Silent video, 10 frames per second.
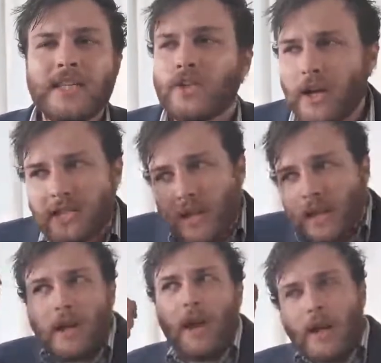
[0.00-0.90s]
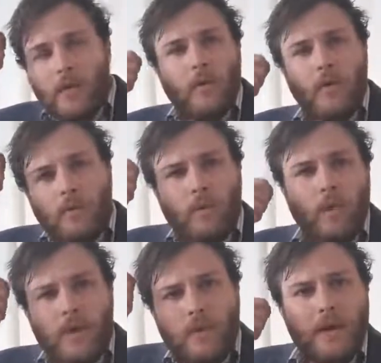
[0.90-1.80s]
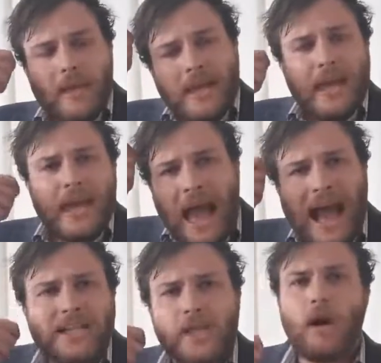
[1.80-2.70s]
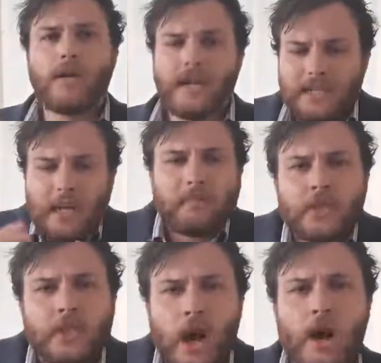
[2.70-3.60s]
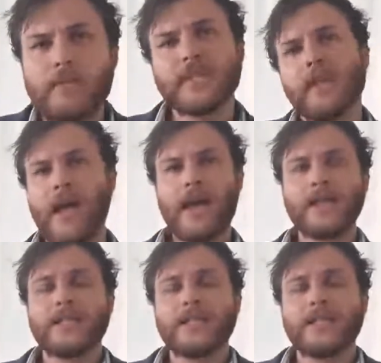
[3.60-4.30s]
He's got his little uh, wee willow Winky hat on and his little pyjamas there.